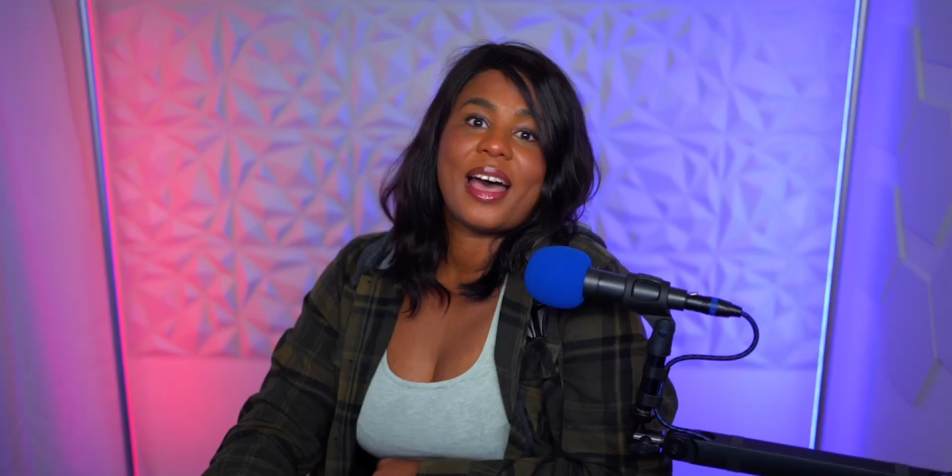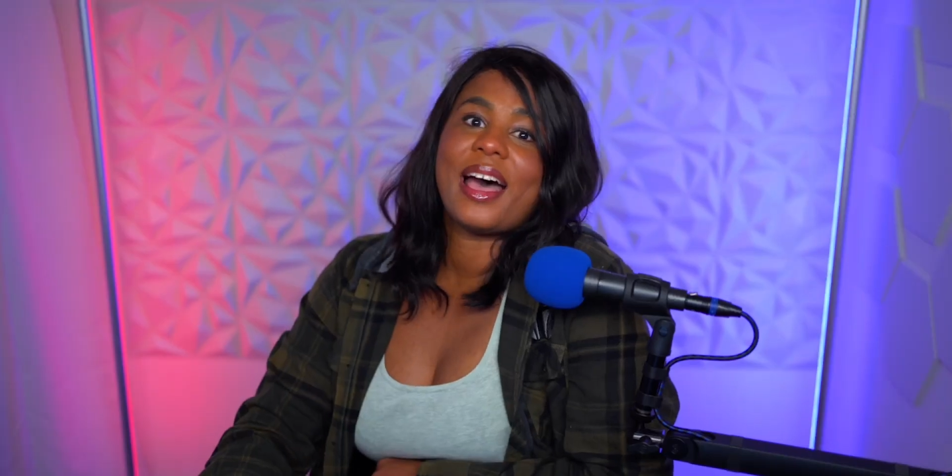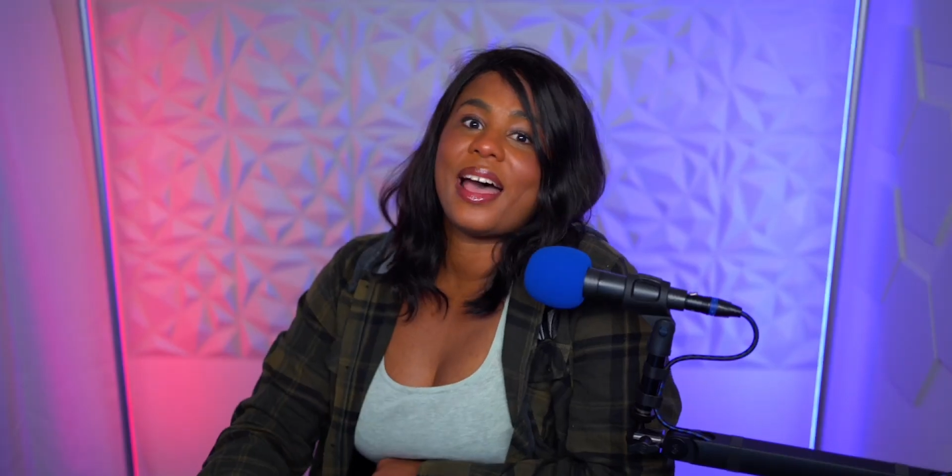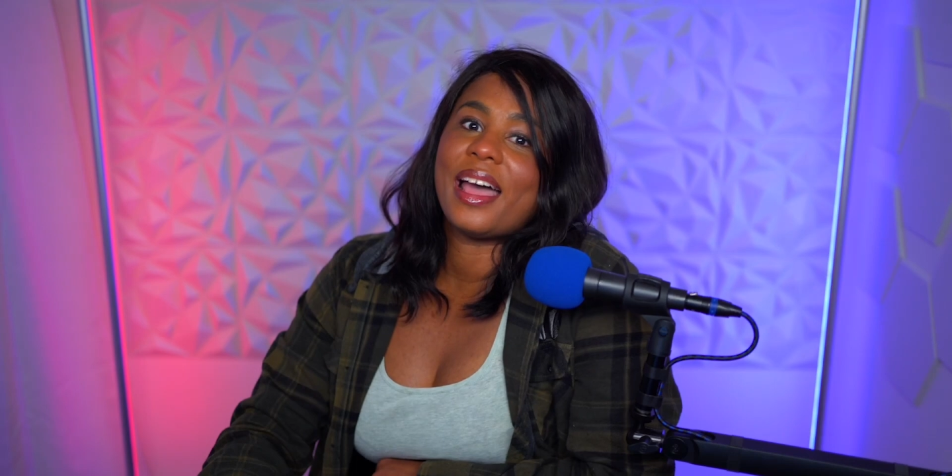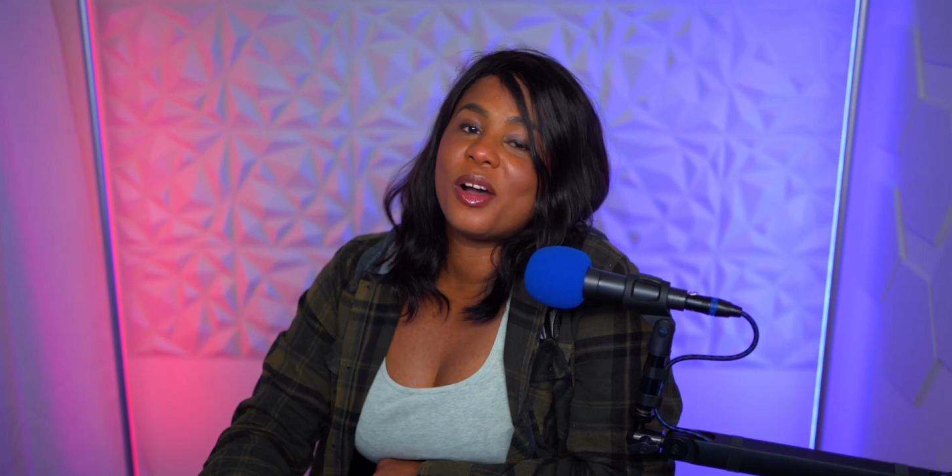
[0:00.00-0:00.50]

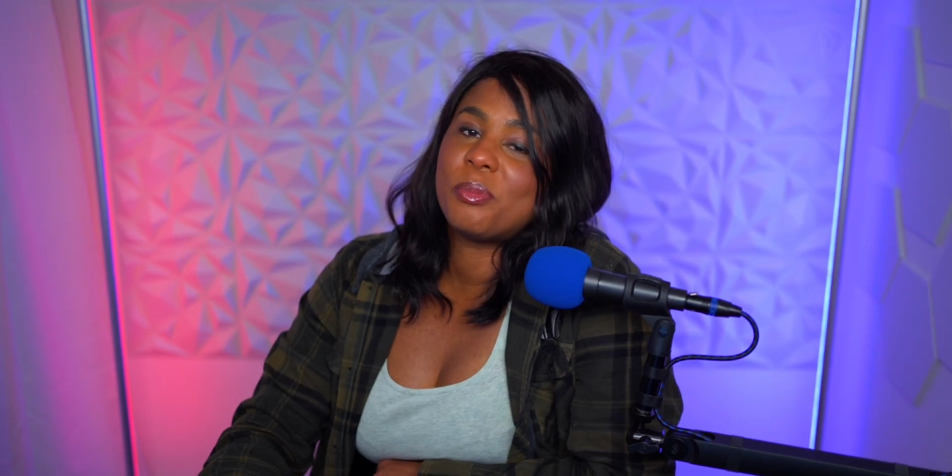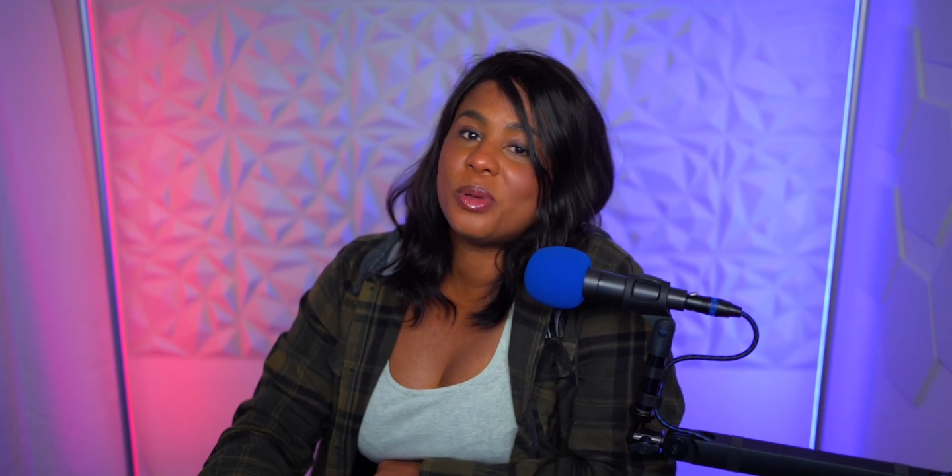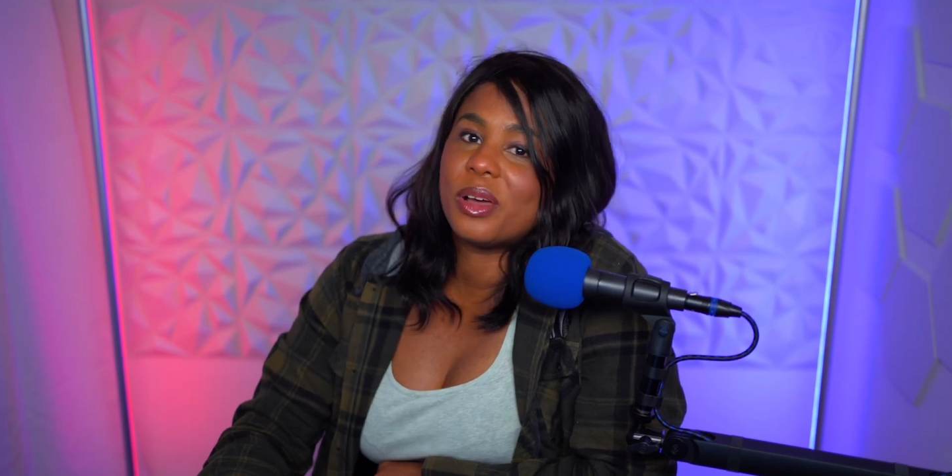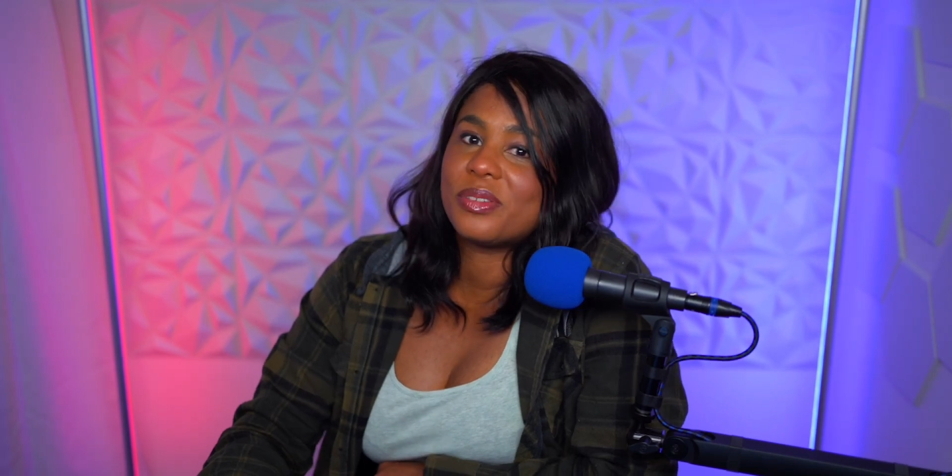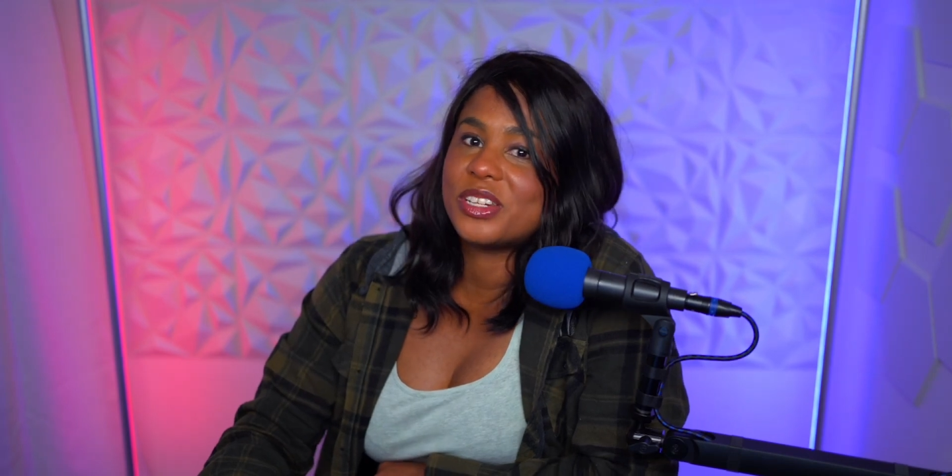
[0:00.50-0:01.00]
I hope you
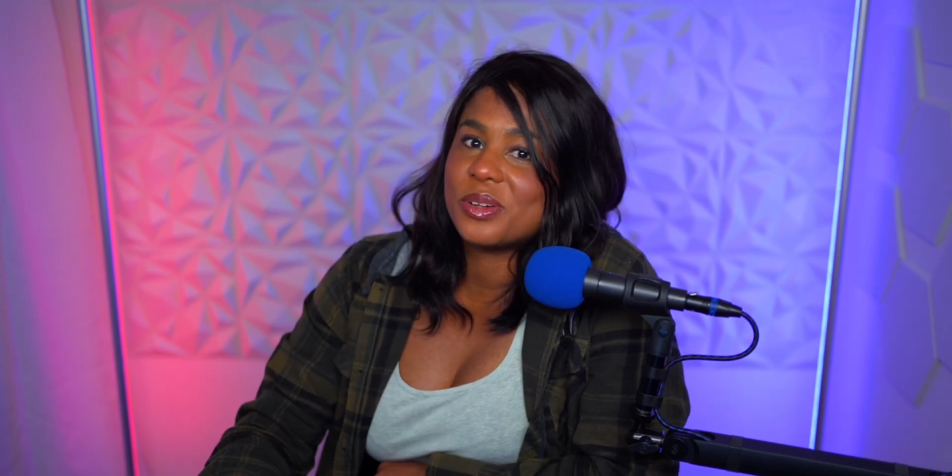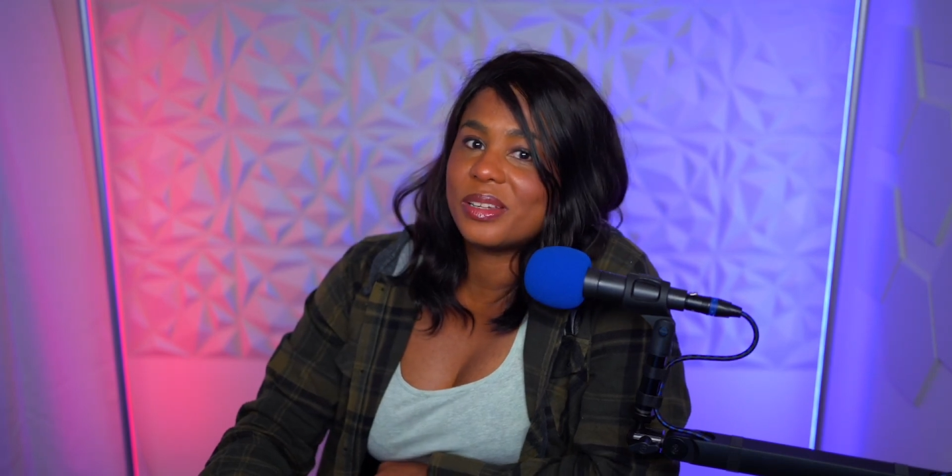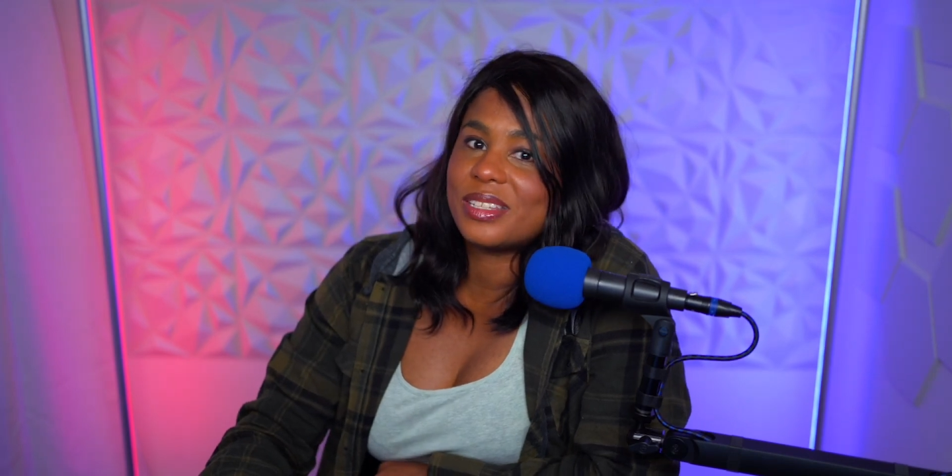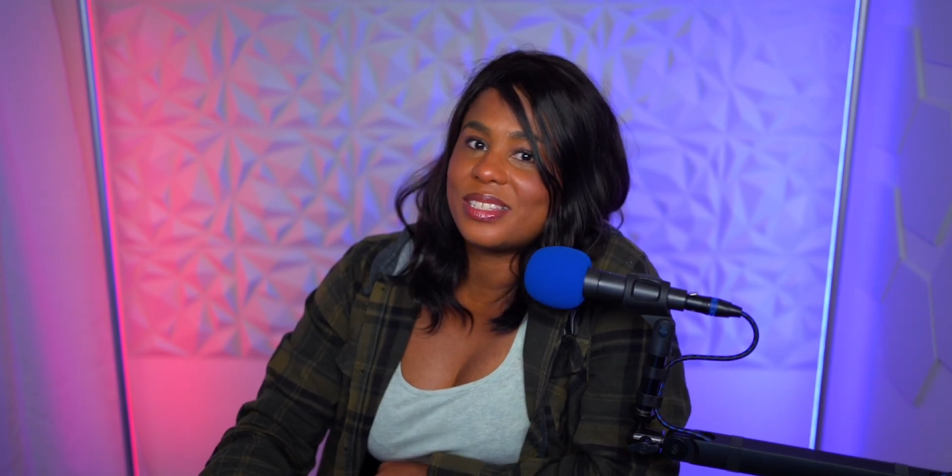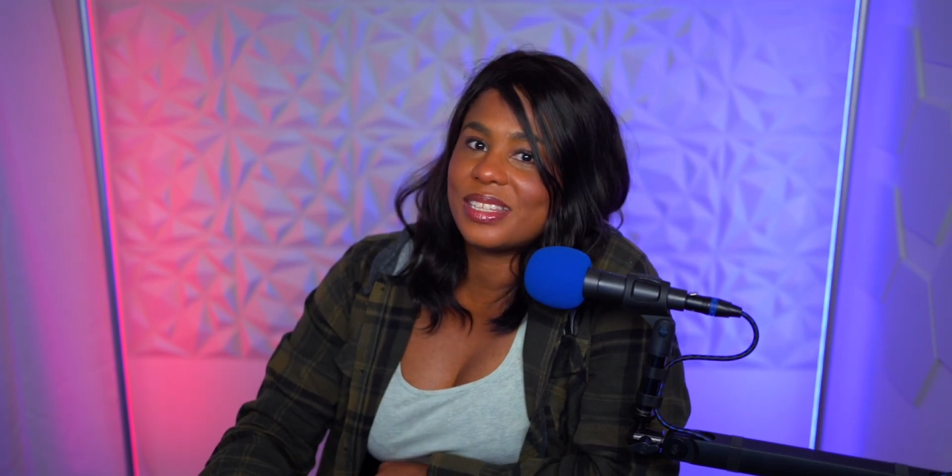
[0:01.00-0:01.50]
have enjoyed
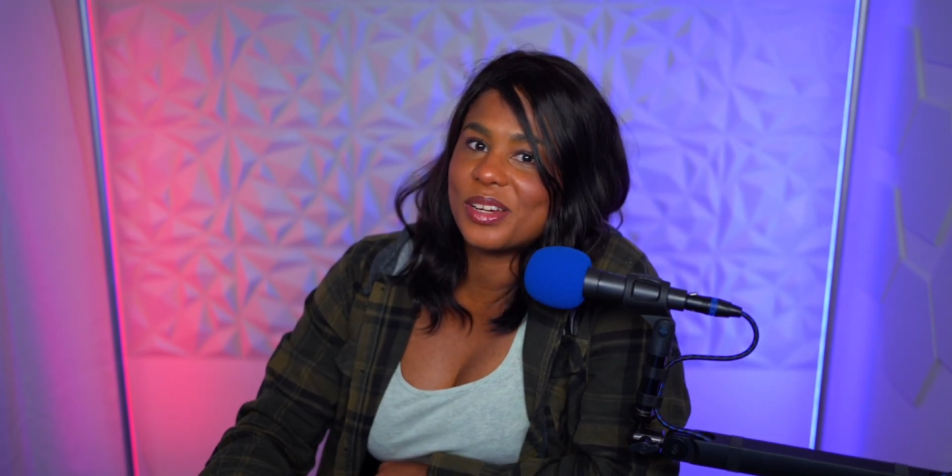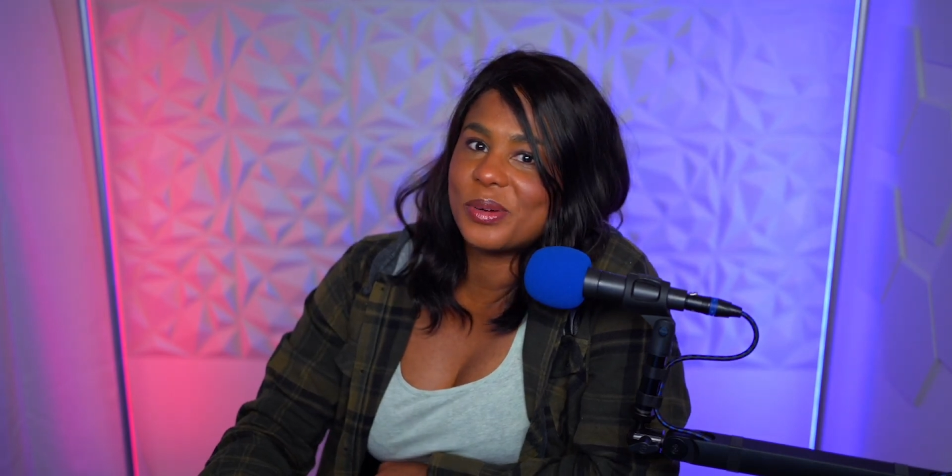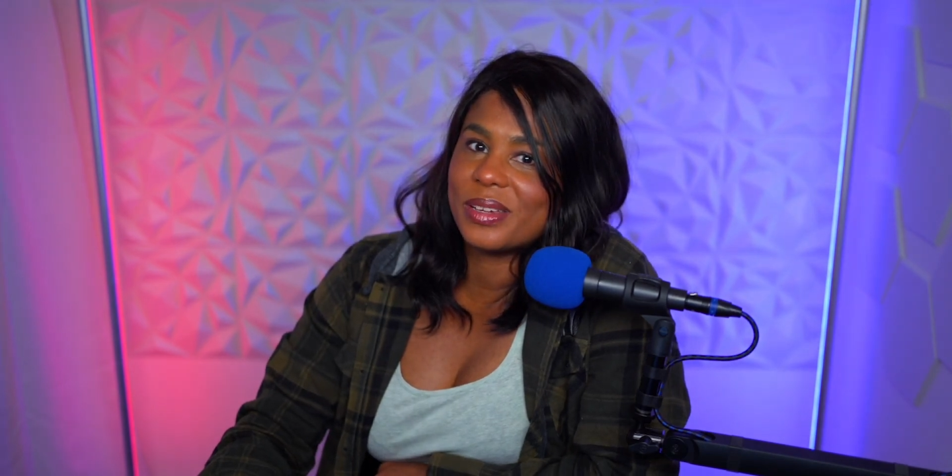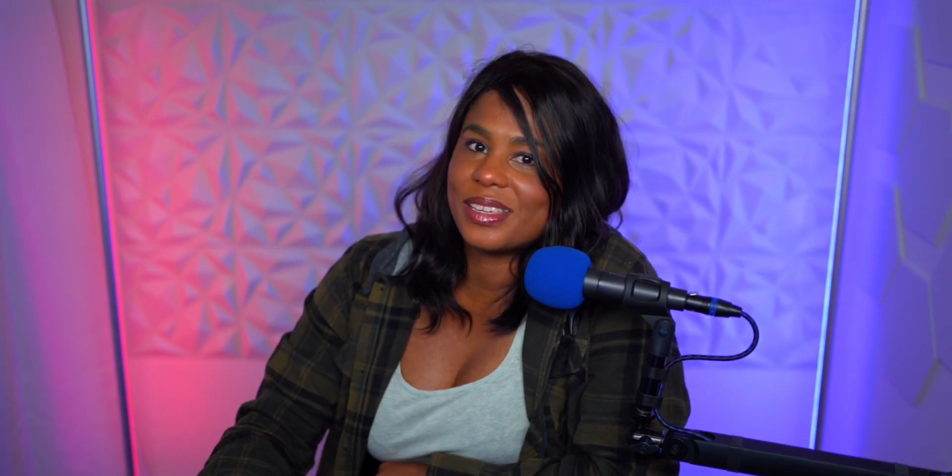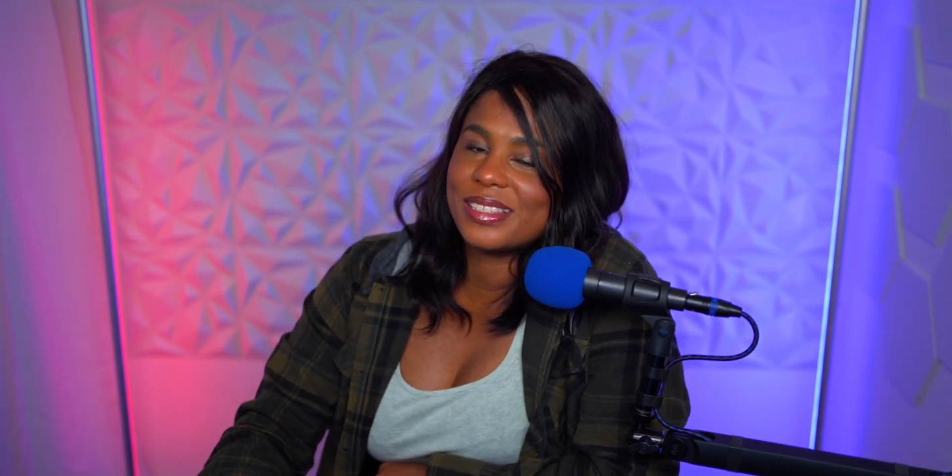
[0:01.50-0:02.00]
this Cine
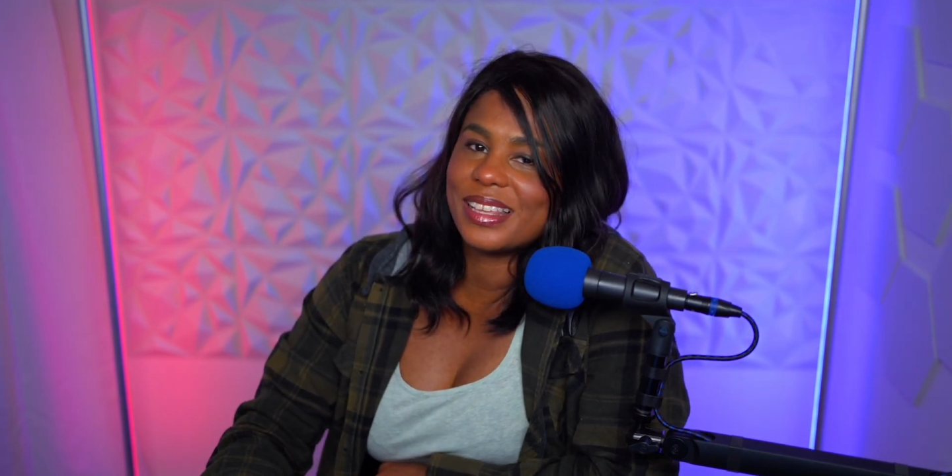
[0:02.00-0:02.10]
Quickies,